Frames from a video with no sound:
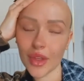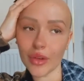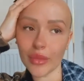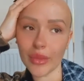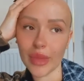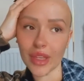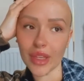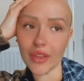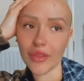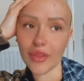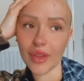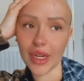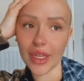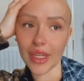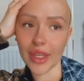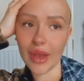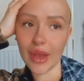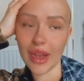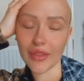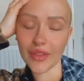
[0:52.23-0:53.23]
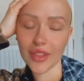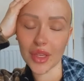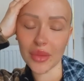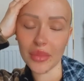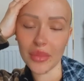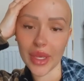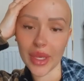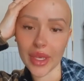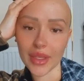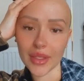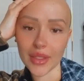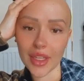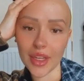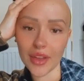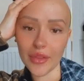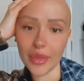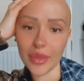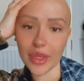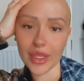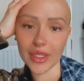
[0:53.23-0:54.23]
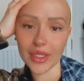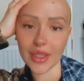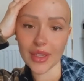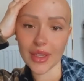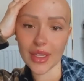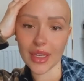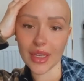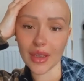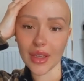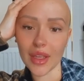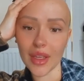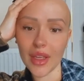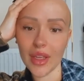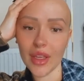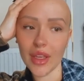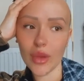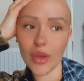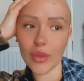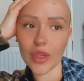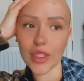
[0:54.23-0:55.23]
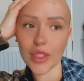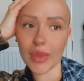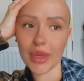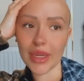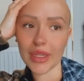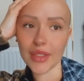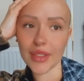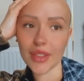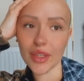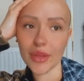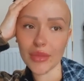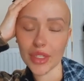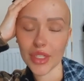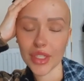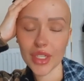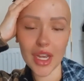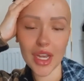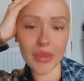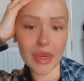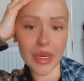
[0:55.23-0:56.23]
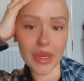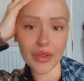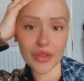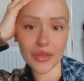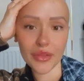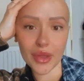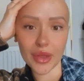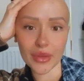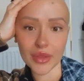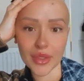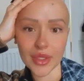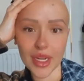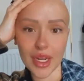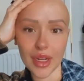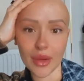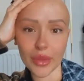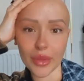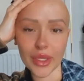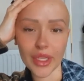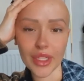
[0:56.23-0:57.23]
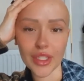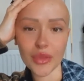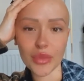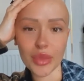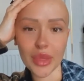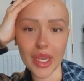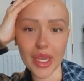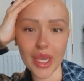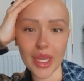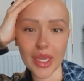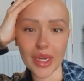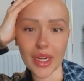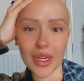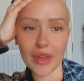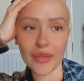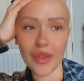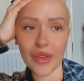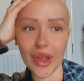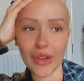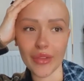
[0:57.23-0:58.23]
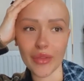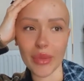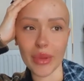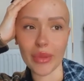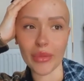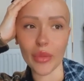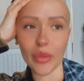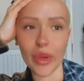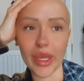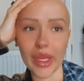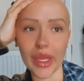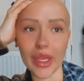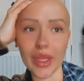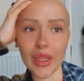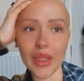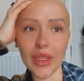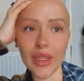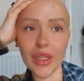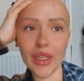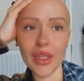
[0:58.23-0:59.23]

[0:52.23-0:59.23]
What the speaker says: or make you feel like you have to compare yourself, because I think we spend so much time on our phones now. We need to be in an environment where,